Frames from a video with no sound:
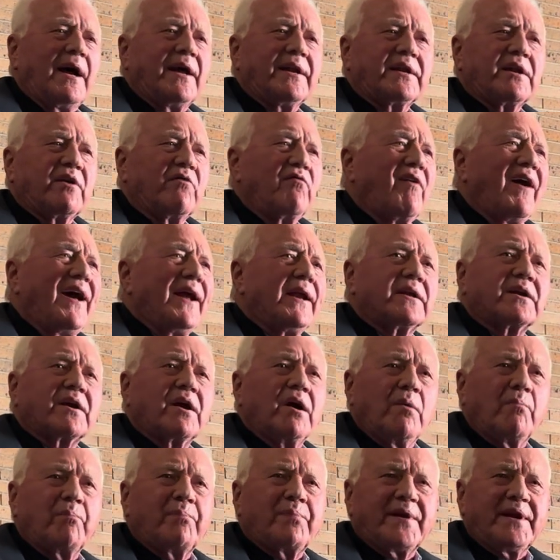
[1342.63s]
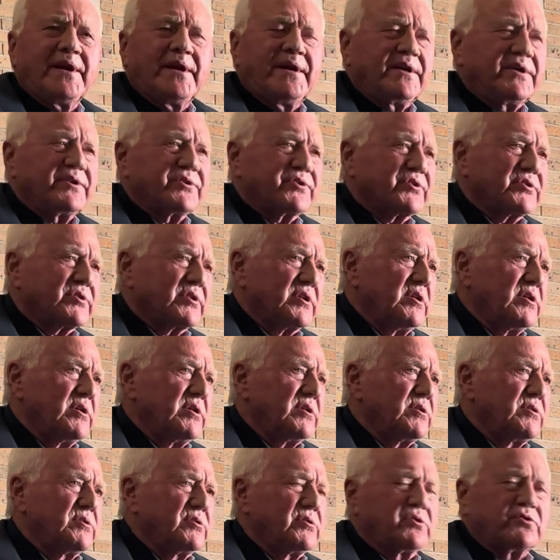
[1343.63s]
the right companies,
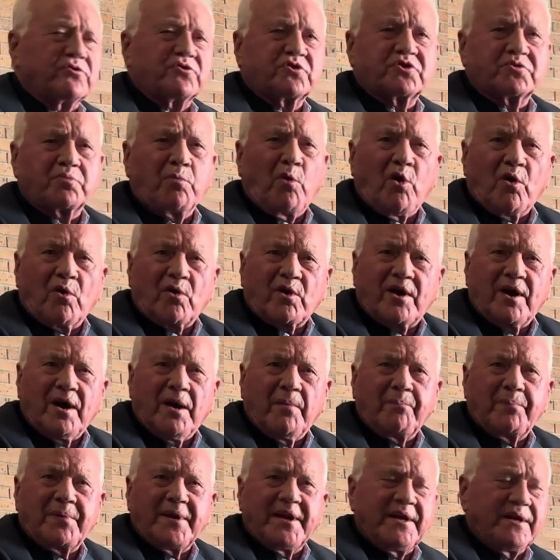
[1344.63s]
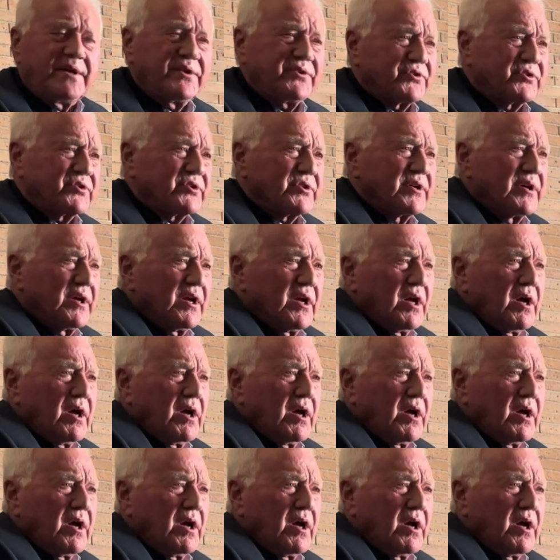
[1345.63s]
small companies,